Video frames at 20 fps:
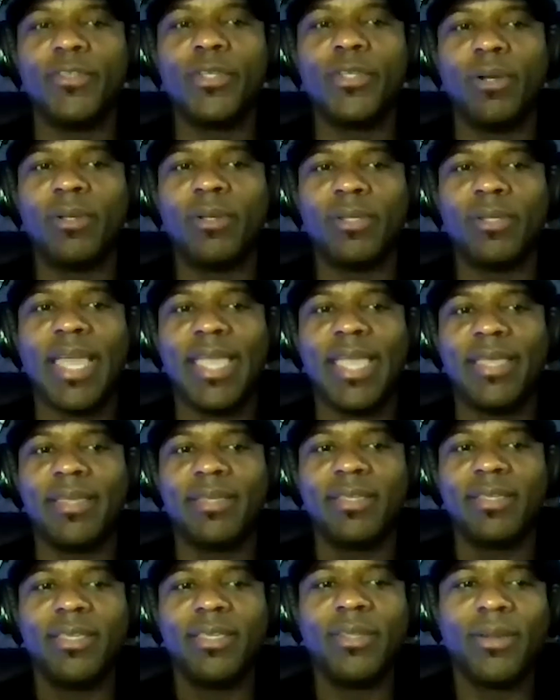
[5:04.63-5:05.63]
a
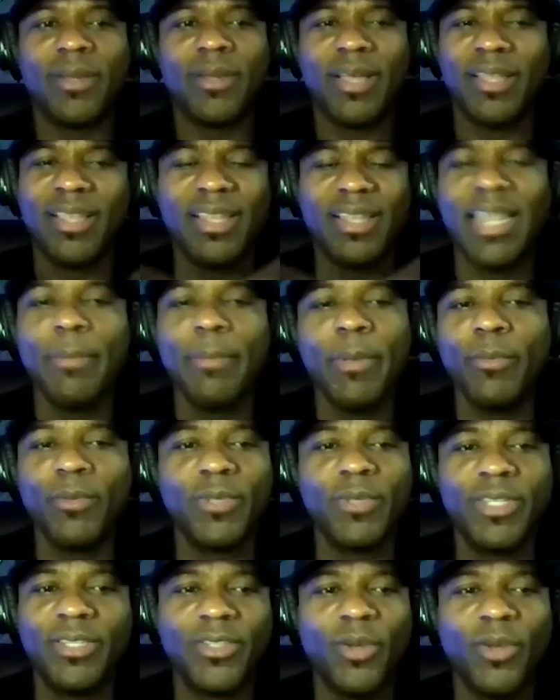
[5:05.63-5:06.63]
lot of people
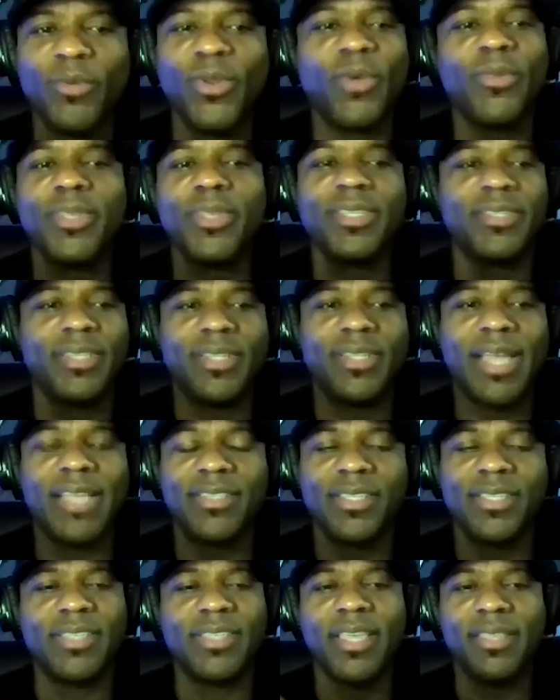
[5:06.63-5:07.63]
don't know this, and I
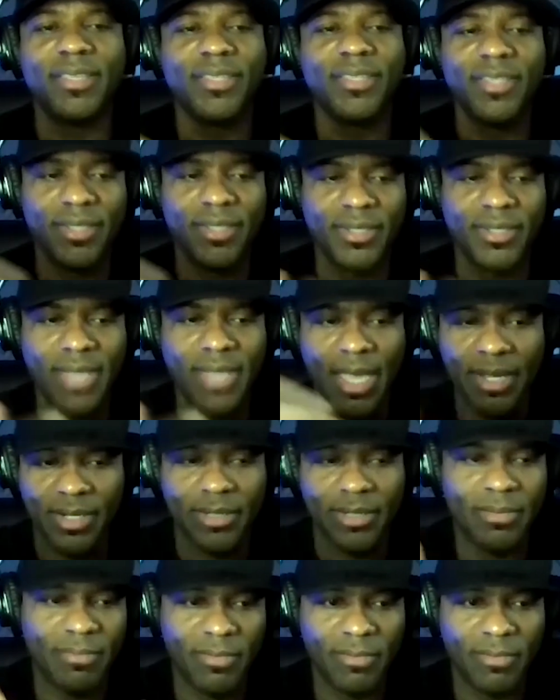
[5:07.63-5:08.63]
just say this to kind
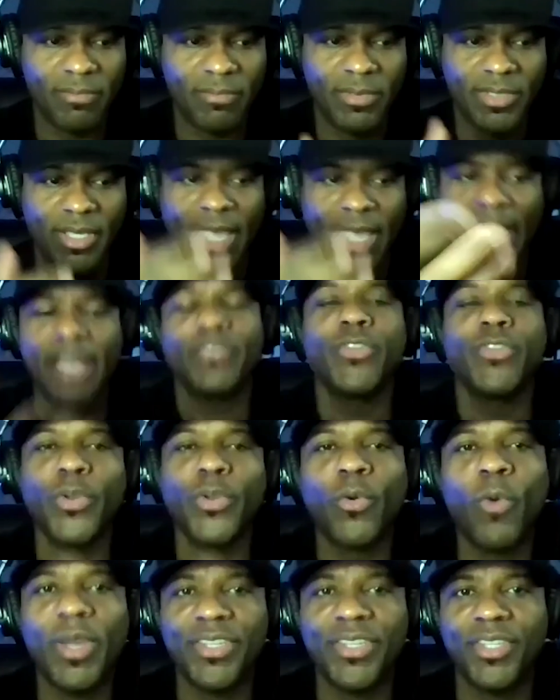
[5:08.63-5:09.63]
of to answer
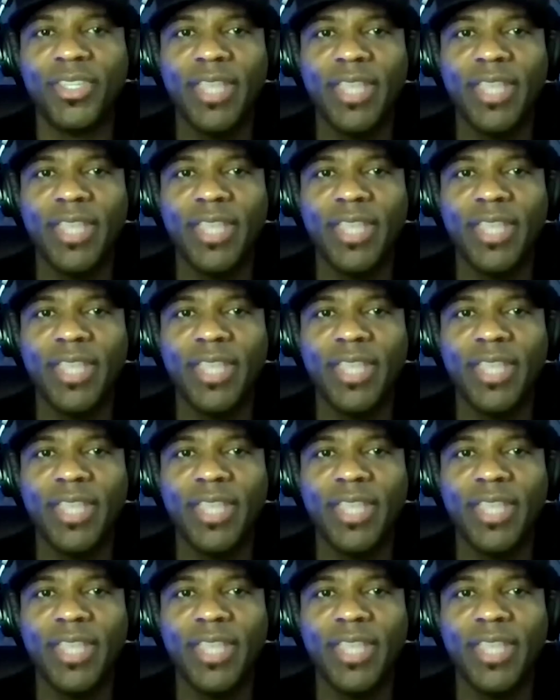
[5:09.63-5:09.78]
your question,